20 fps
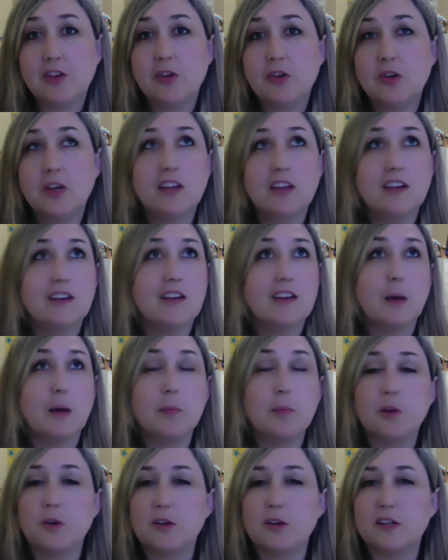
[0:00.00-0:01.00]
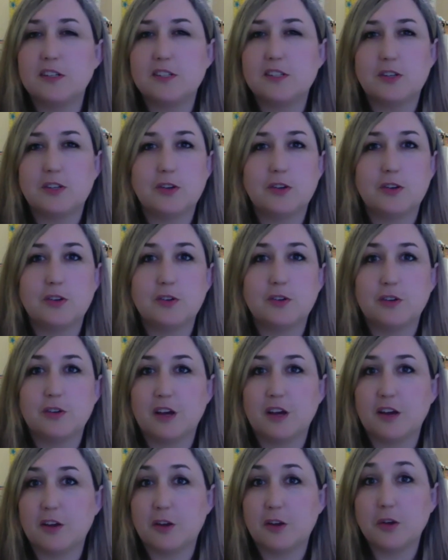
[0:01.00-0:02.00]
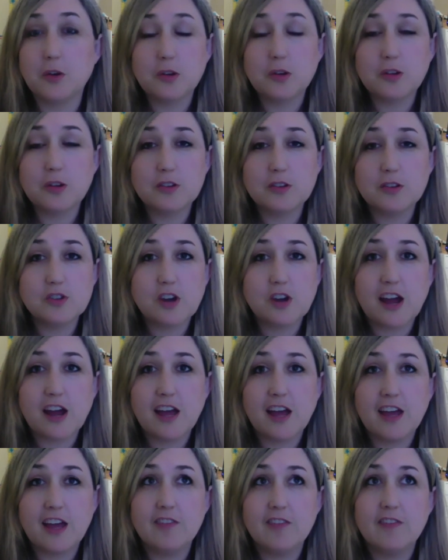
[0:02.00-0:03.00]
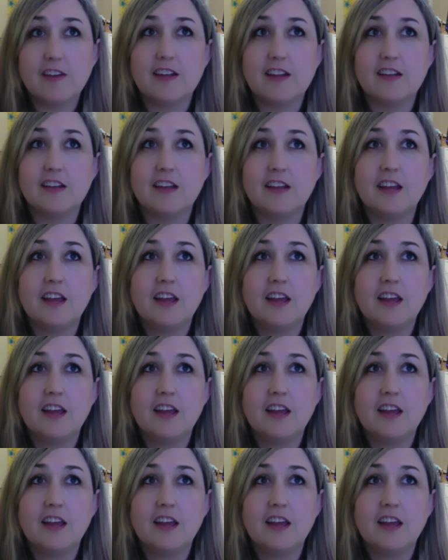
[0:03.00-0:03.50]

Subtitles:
you can upload it to a Google Drive and